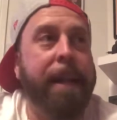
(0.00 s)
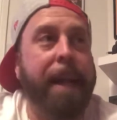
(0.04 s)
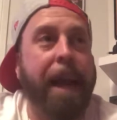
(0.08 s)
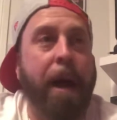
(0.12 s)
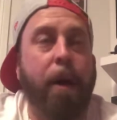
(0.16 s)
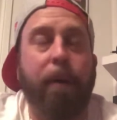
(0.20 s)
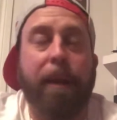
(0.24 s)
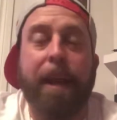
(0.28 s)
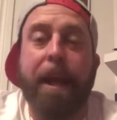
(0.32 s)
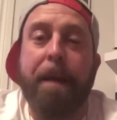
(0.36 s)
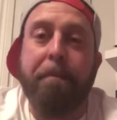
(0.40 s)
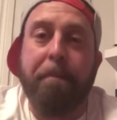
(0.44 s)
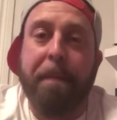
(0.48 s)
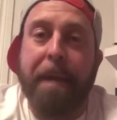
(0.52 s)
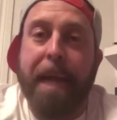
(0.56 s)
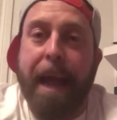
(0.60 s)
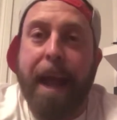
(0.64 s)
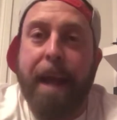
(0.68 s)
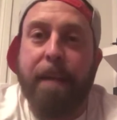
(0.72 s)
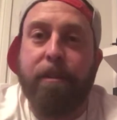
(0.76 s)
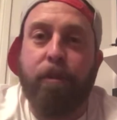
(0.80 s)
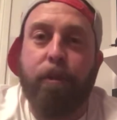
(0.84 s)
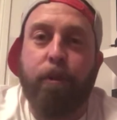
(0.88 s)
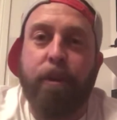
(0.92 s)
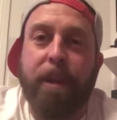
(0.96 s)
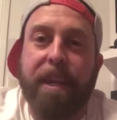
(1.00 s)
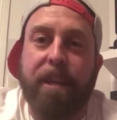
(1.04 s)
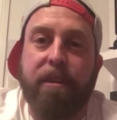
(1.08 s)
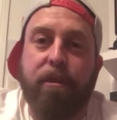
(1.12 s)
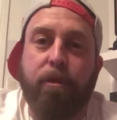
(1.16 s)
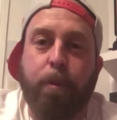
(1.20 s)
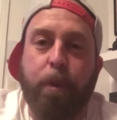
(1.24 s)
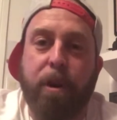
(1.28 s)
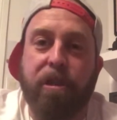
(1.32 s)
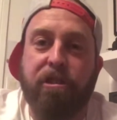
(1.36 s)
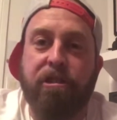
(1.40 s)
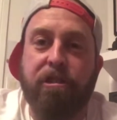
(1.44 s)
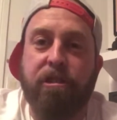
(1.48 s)
Now, let me answer these
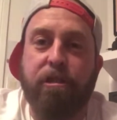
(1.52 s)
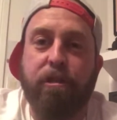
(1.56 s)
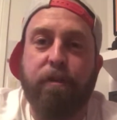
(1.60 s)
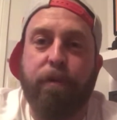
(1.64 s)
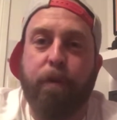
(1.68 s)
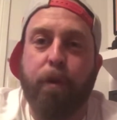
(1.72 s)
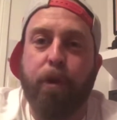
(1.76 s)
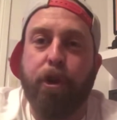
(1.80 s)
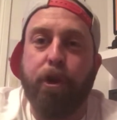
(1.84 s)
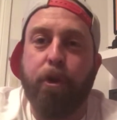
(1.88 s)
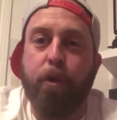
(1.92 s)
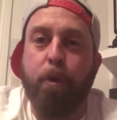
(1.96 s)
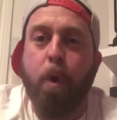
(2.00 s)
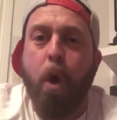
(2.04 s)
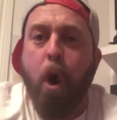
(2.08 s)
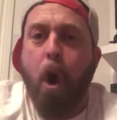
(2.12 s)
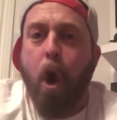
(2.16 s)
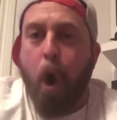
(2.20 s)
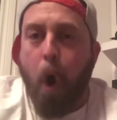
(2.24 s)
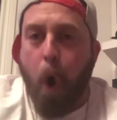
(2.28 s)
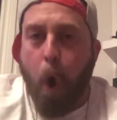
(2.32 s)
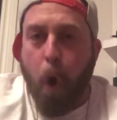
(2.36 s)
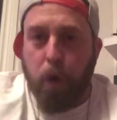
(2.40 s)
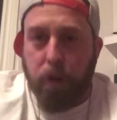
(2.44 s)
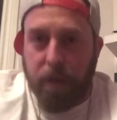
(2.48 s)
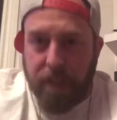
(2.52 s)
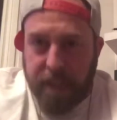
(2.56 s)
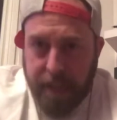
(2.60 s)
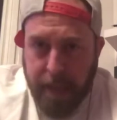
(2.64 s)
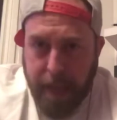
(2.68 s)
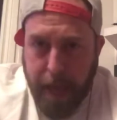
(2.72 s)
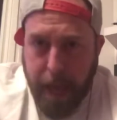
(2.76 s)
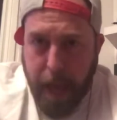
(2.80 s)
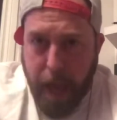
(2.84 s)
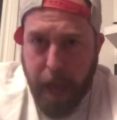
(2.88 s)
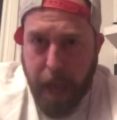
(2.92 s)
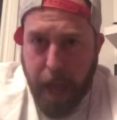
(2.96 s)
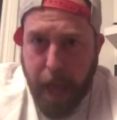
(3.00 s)
questions for you,
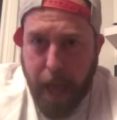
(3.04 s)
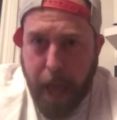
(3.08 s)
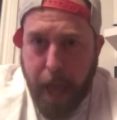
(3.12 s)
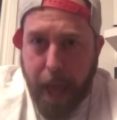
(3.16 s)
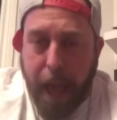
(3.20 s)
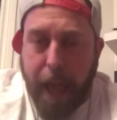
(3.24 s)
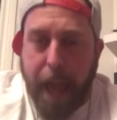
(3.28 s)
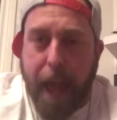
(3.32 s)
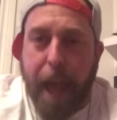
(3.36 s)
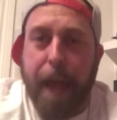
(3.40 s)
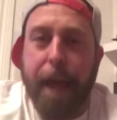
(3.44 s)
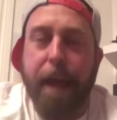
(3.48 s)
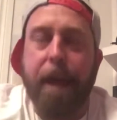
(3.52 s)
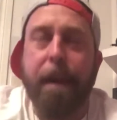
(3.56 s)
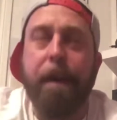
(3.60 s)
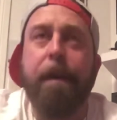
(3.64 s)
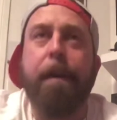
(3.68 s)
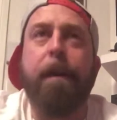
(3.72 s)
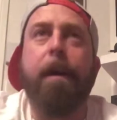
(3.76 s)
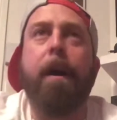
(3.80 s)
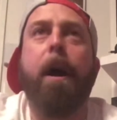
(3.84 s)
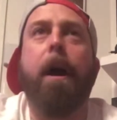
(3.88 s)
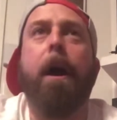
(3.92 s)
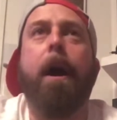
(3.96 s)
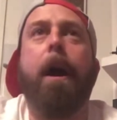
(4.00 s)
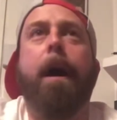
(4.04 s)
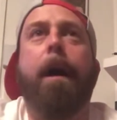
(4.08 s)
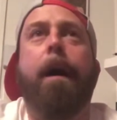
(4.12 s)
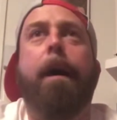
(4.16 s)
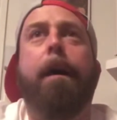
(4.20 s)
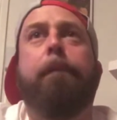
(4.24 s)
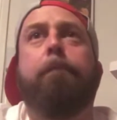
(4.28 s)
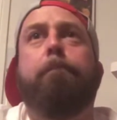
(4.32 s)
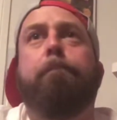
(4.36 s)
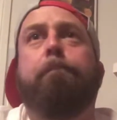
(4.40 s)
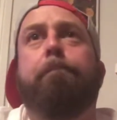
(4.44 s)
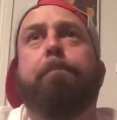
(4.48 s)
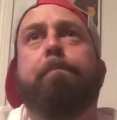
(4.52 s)
Jose.
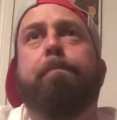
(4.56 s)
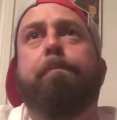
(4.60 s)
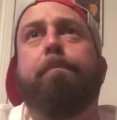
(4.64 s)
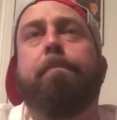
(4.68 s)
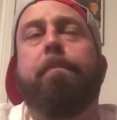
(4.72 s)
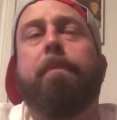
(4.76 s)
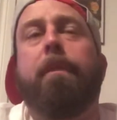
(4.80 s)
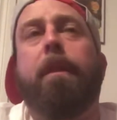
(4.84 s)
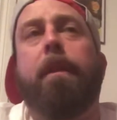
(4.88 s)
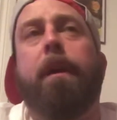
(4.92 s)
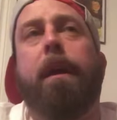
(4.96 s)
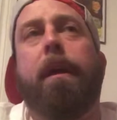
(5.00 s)
So,